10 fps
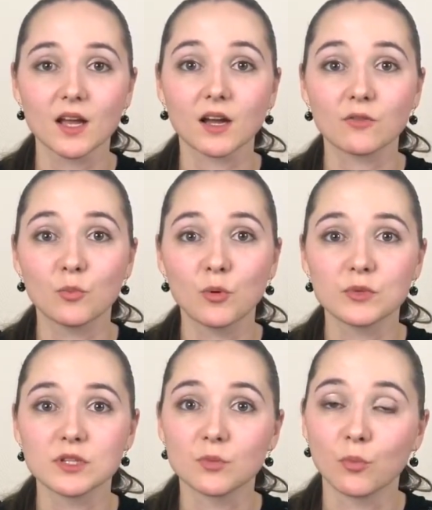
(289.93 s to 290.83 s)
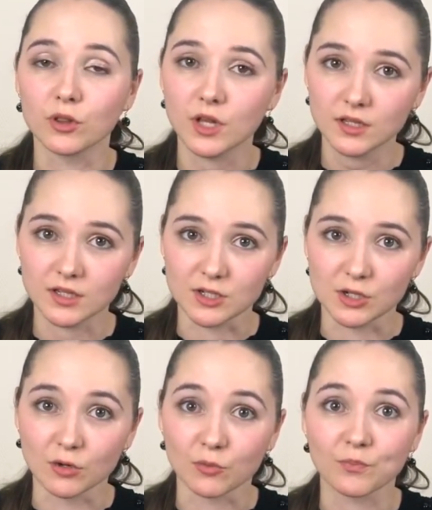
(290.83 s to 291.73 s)
As you remember from the
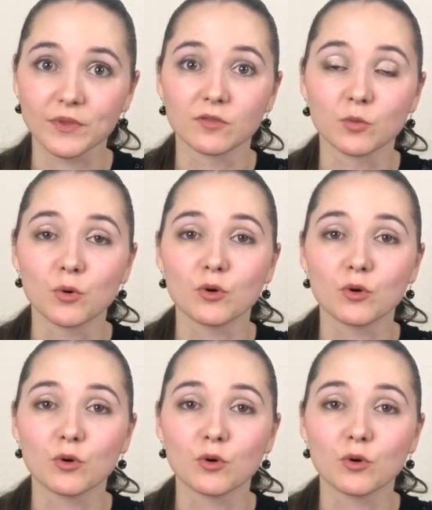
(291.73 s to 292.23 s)
Lancashire game,